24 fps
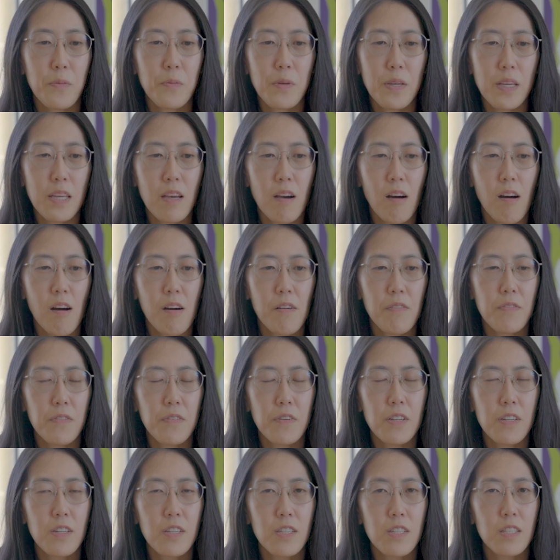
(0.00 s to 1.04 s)
We
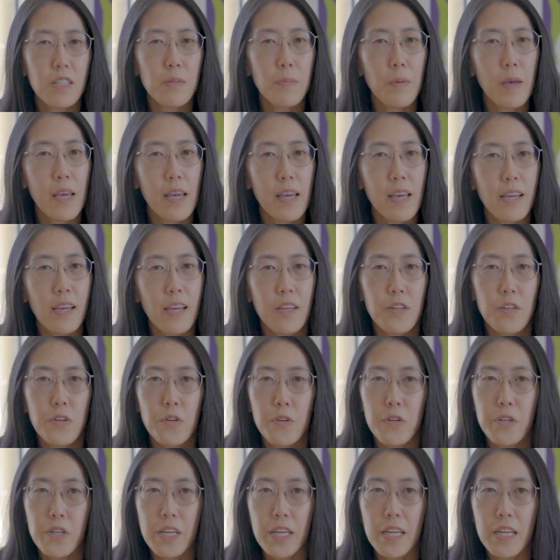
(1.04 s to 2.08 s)
offer spaying and
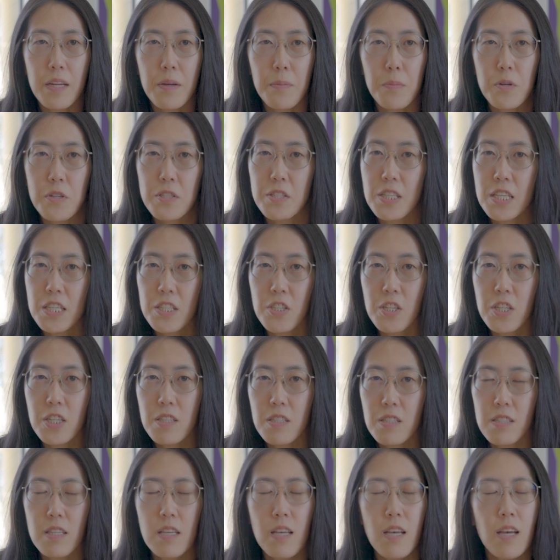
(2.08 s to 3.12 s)
neutering
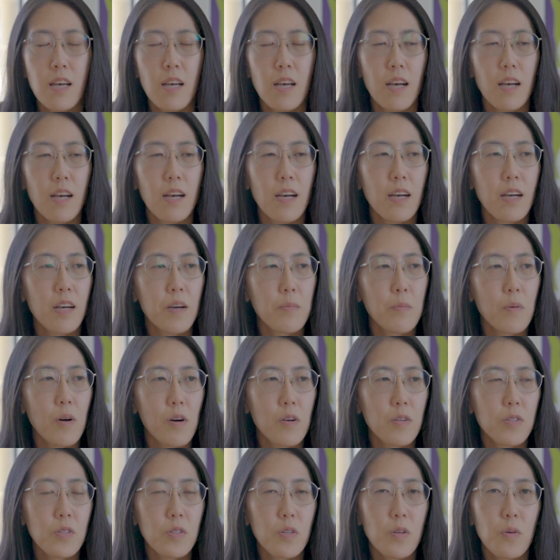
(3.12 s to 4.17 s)
procedures. Um,
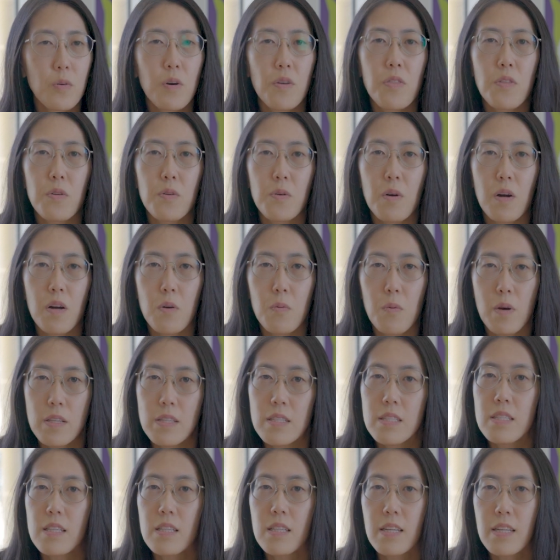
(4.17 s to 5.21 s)
also, through our
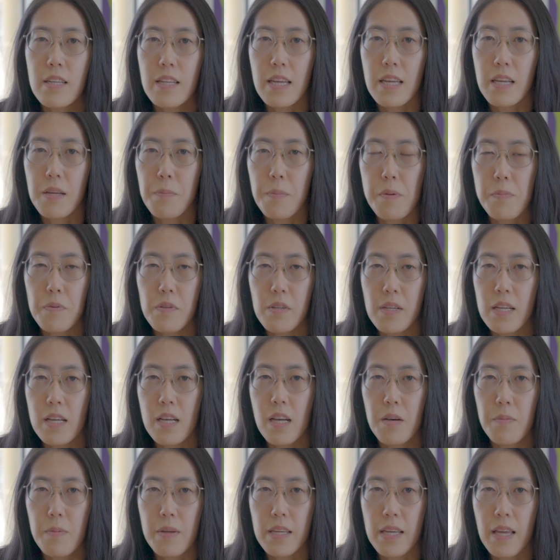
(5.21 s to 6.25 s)
wellness clinic, people can
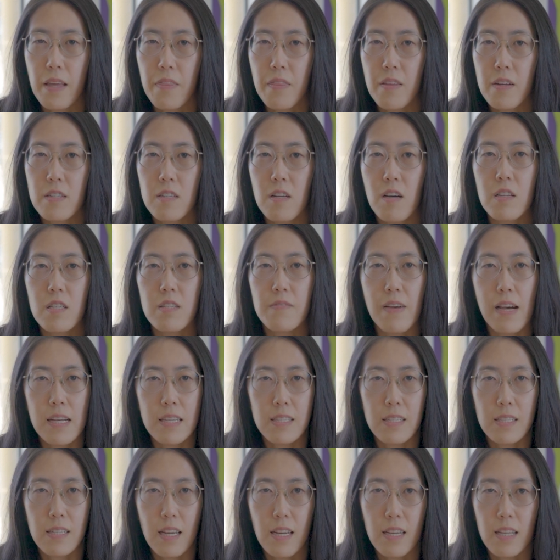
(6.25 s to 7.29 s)
come and get their dogs
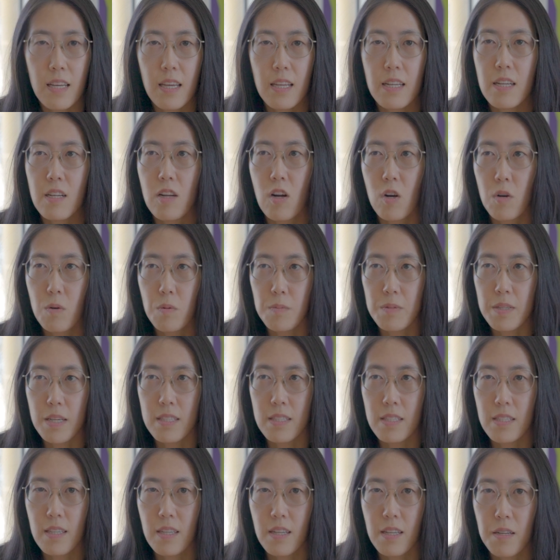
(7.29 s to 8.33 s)
vaccinated and heartworm
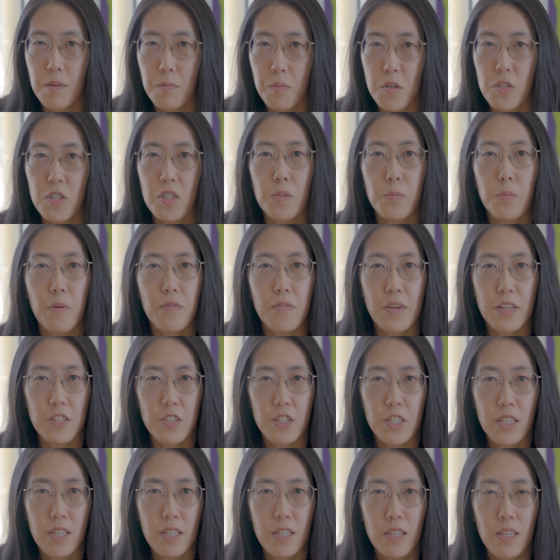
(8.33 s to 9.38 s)
tested and purchase
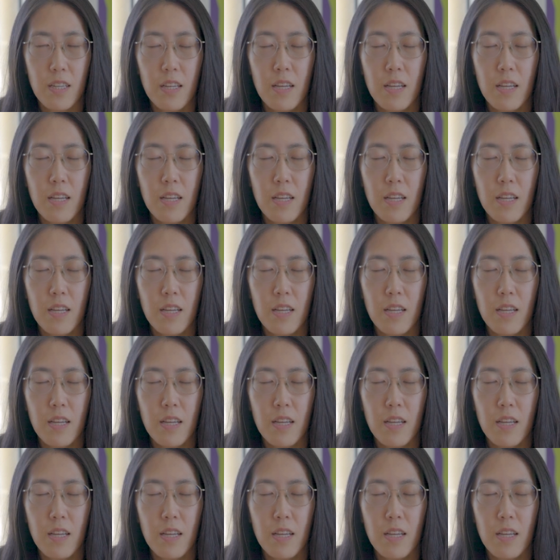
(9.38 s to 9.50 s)
prevention.